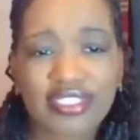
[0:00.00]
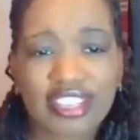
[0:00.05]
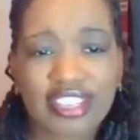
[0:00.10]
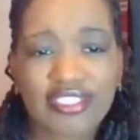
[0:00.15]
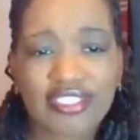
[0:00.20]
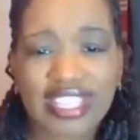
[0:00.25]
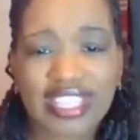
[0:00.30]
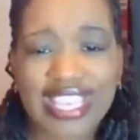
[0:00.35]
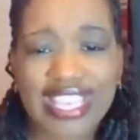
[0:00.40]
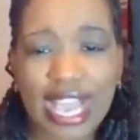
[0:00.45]
of
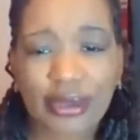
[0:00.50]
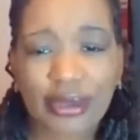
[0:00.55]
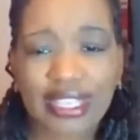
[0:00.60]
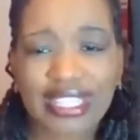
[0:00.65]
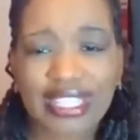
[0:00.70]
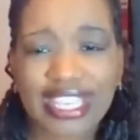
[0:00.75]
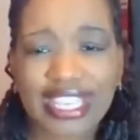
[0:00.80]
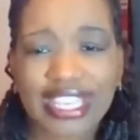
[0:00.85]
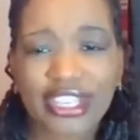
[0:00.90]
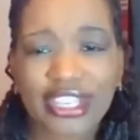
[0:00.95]
living
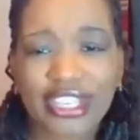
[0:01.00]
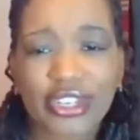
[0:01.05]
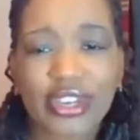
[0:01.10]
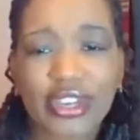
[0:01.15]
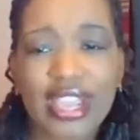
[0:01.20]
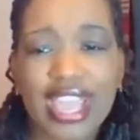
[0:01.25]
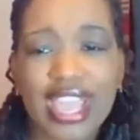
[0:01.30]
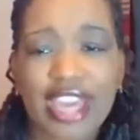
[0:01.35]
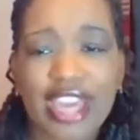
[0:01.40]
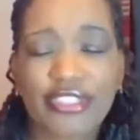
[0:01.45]

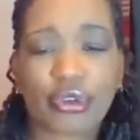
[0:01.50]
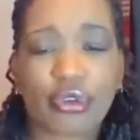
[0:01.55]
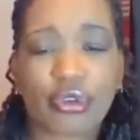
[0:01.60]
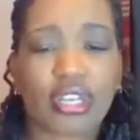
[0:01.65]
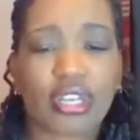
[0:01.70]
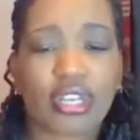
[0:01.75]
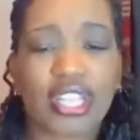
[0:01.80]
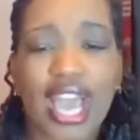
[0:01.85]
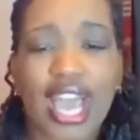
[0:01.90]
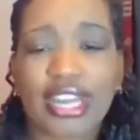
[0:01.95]
calculator, and
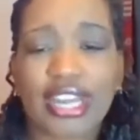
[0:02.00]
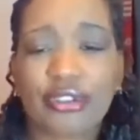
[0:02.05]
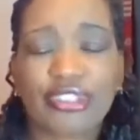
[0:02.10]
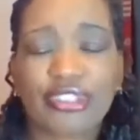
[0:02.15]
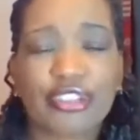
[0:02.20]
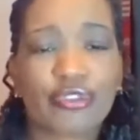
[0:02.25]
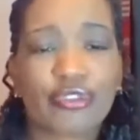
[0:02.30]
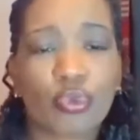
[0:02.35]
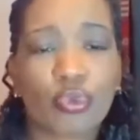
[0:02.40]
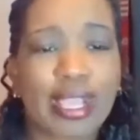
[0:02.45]
there are a lot
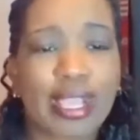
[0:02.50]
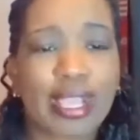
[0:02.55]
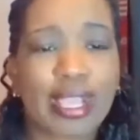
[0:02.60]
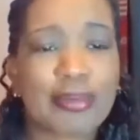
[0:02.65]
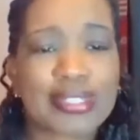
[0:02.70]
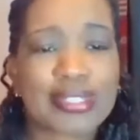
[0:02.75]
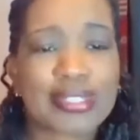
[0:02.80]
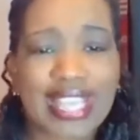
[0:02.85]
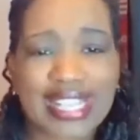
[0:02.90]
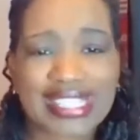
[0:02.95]
of different
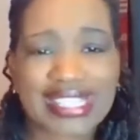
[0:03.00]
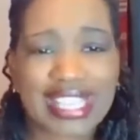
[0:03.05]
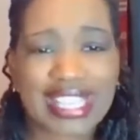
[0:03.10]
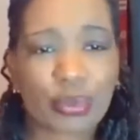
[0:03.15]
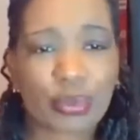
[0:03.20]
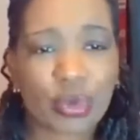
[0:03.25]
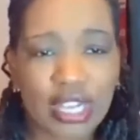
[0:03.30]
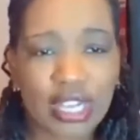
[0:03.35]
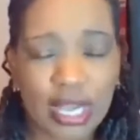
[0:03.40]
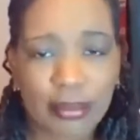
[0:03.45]
websites
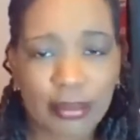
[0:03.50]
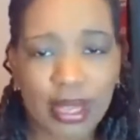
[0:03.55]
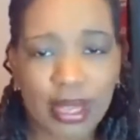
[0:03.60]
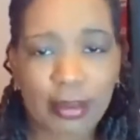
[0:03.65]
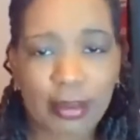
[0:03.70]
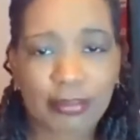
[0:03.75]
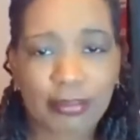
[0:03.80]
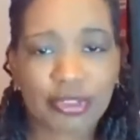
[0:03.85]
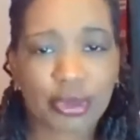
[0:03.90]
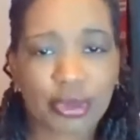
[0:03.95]
that will come
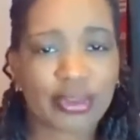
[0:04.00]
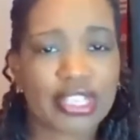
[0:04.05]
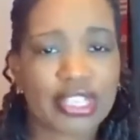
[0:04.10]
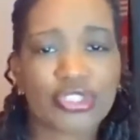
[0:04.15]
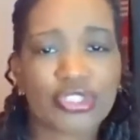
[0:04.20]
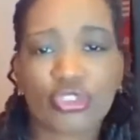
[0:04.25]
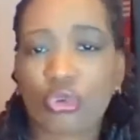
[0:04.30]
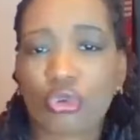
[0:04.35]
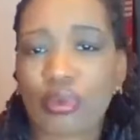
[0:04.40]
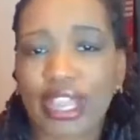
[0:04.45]
up. There
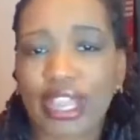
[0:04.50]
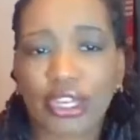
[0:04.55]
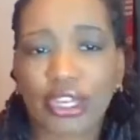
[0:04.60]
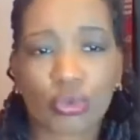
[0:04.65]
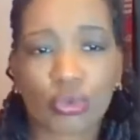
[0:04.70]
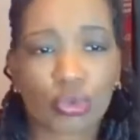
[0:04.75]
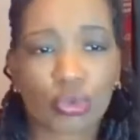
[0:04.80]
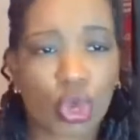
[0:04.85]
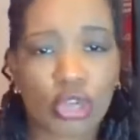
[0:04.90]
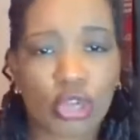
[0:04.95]
is no
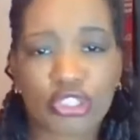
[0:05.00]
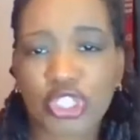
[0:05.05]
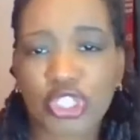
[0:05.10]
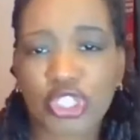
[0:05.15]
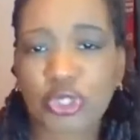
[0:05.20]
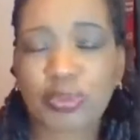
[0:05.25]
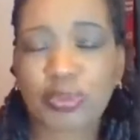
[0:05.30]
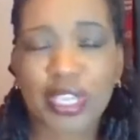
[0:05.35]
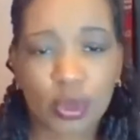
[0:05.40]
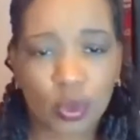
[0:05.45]
right or wrong,
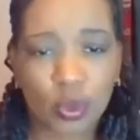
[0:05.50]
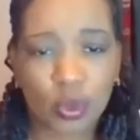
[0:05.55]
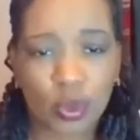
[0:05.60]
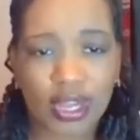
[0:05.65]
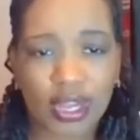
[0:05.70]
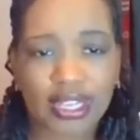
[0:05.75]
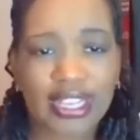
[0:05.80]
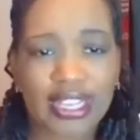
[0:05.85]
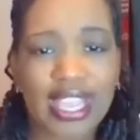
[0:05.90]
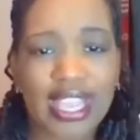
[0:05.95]
just pick
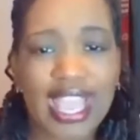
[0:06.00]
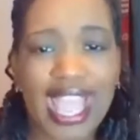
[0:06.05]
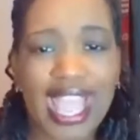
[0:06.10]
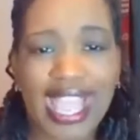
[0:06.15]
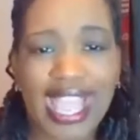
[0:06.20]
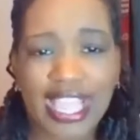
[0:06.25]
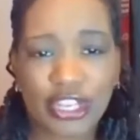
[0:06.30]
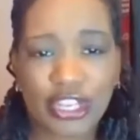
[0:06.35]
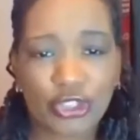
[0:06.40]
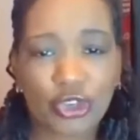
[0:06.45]
one,
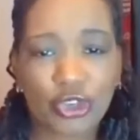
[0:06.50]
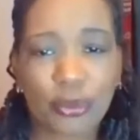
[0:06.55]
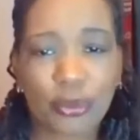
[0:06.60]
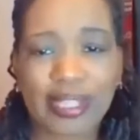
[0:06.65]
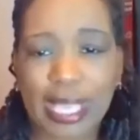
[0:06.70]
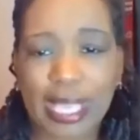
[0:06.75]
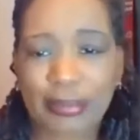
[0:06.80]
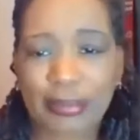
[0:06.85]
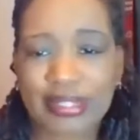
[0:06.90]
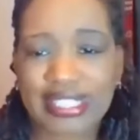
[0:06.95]
and
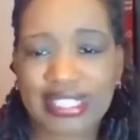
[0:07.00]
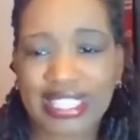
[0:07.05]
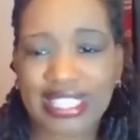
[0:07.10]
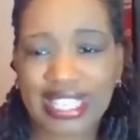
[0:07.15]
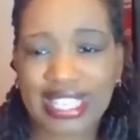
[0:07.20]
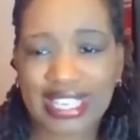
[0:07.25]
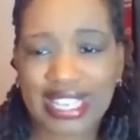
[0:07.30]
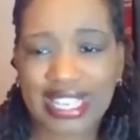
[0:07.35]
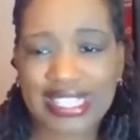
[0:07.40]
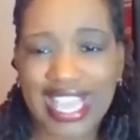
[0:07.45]
you'll be able to
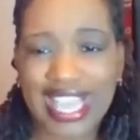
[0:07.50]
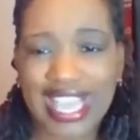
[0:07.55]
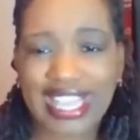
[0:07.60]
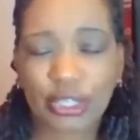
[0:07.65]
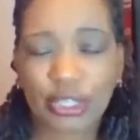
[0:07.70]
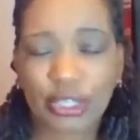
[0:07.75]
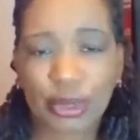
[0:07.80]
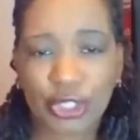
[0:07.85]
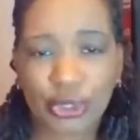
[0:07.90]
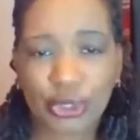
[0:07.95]
get
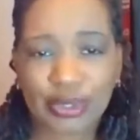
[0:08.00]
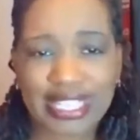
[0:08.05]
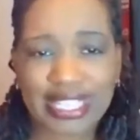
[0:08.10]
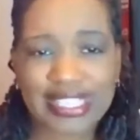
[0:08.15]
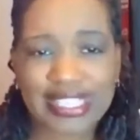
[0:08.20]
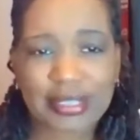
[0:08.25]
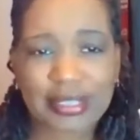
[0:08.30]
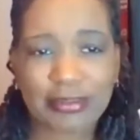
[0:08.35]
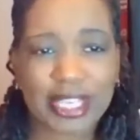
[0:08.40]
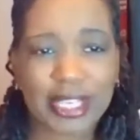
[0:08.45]
exactly where you
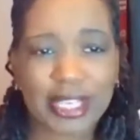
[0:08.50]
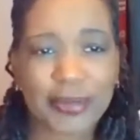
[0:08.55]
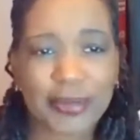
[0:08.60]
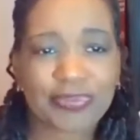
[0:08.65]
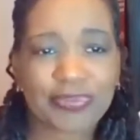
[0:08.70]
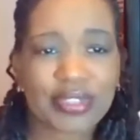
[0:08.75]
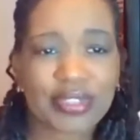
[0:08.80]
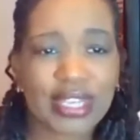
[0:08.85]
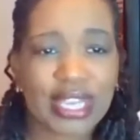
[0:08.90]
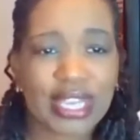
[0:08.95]
need to be.